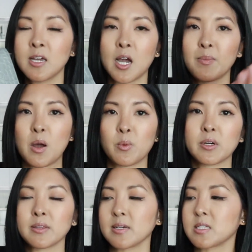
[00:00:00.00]
I'm not
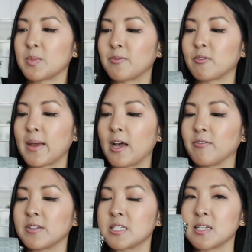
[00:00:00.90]
wearing this, but for my
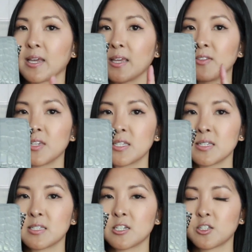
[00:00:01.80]
outfit tonight, this
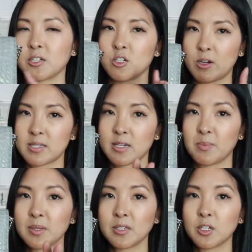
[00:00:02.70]
is just gonna dress it
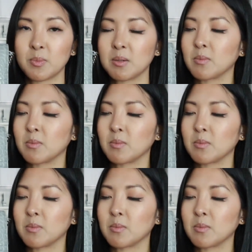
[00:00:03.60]
up a little bit